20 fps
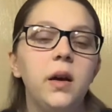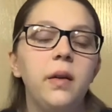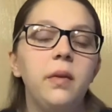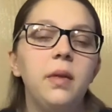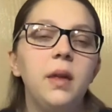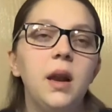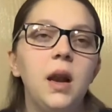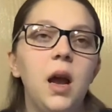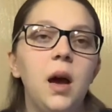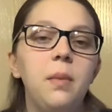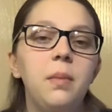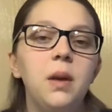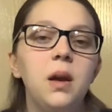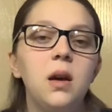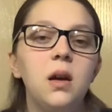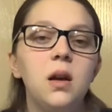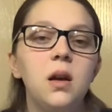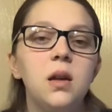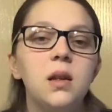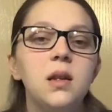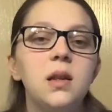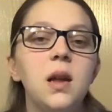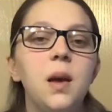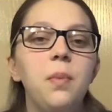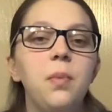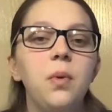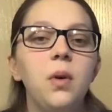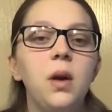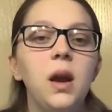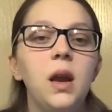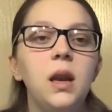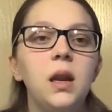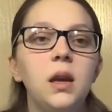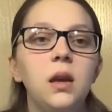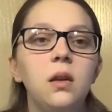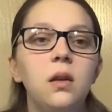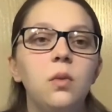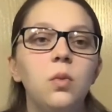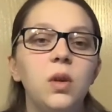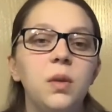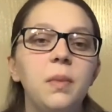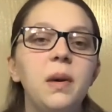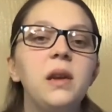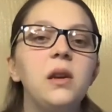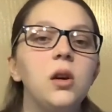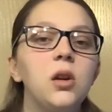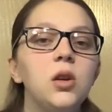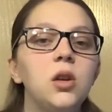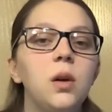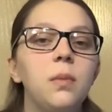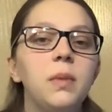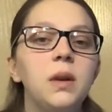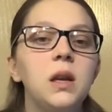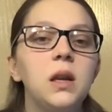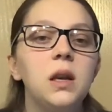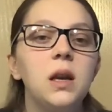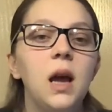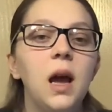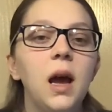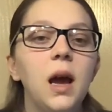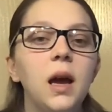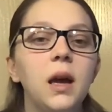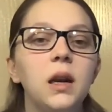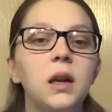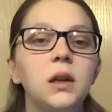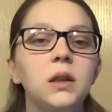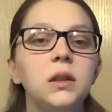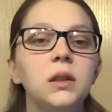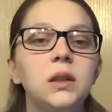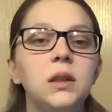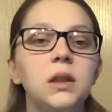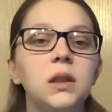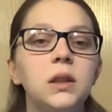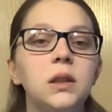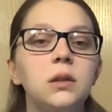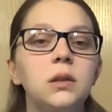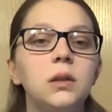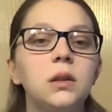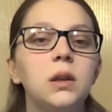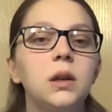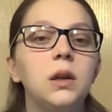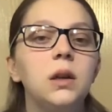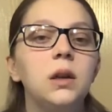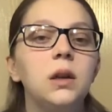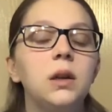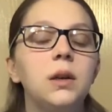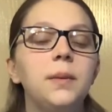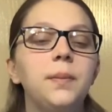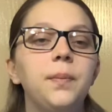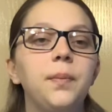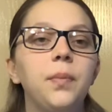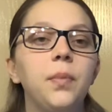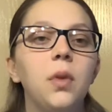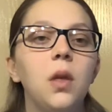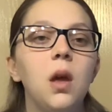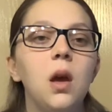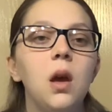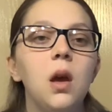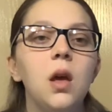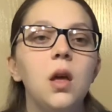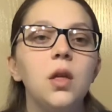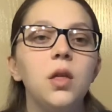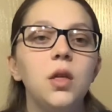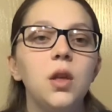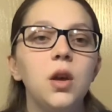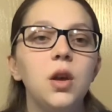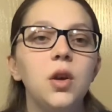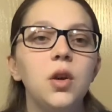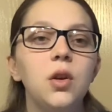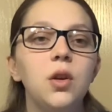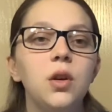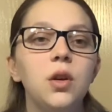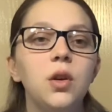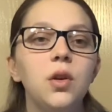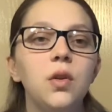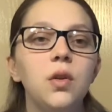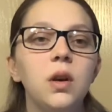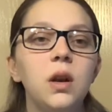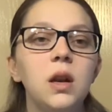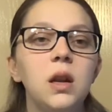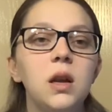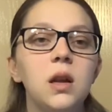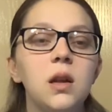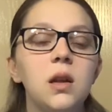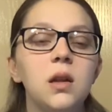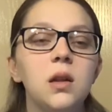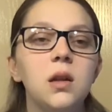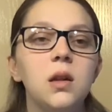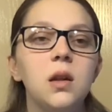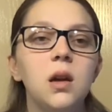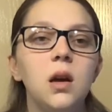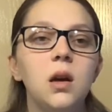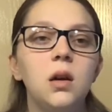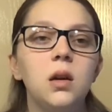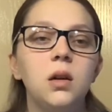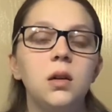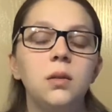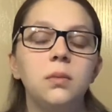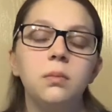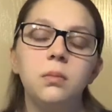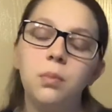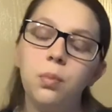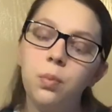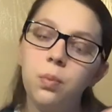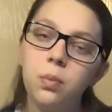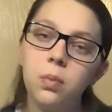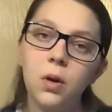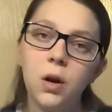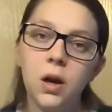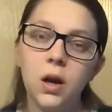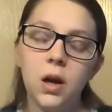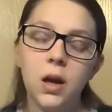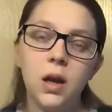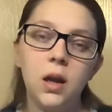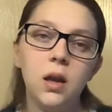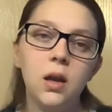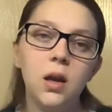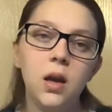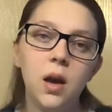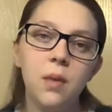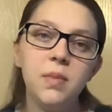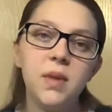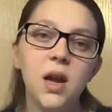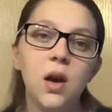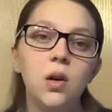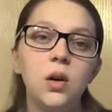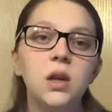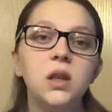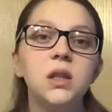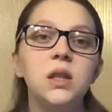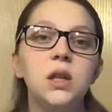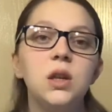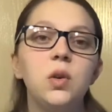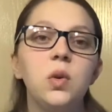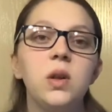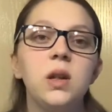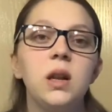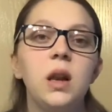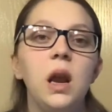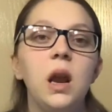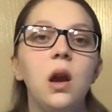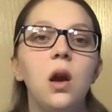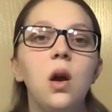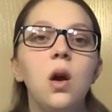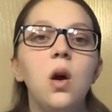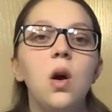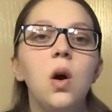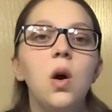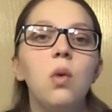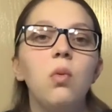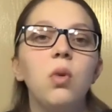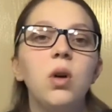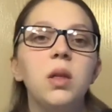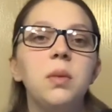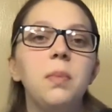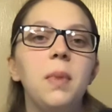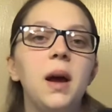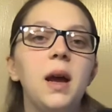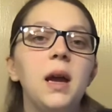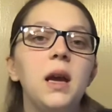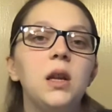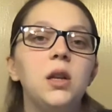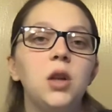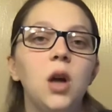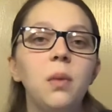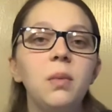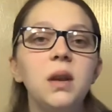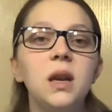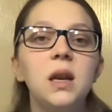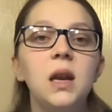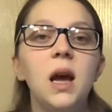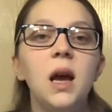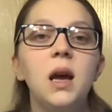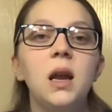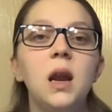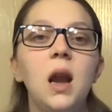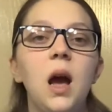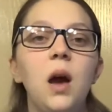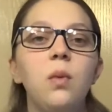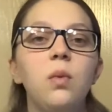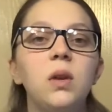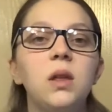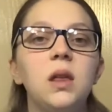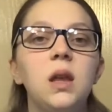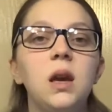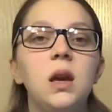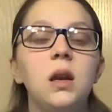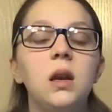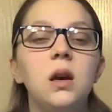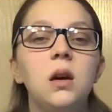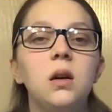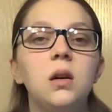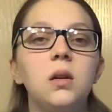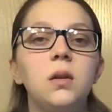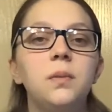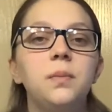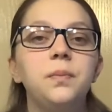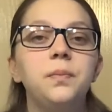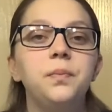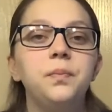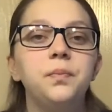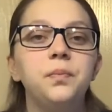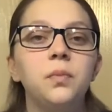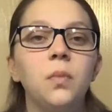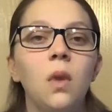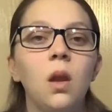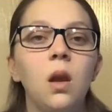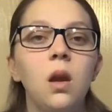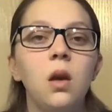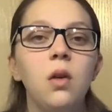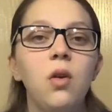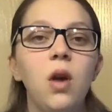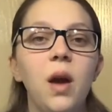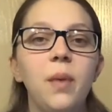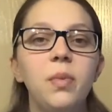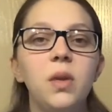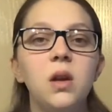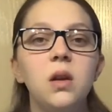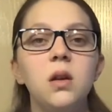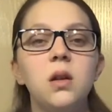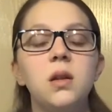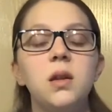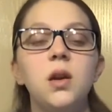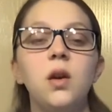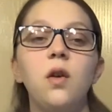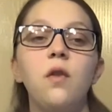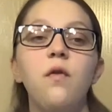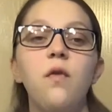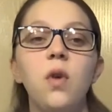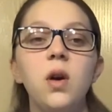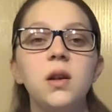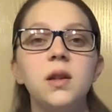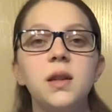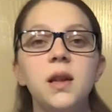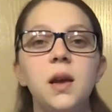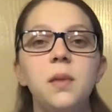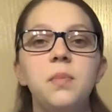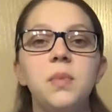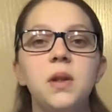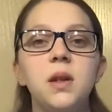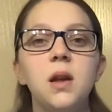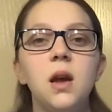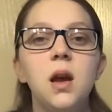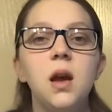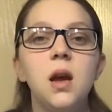the labia separated with my non-dominant hand until the urine is comes out continuously. With my dominant hand, I would then grab the sterile forceps.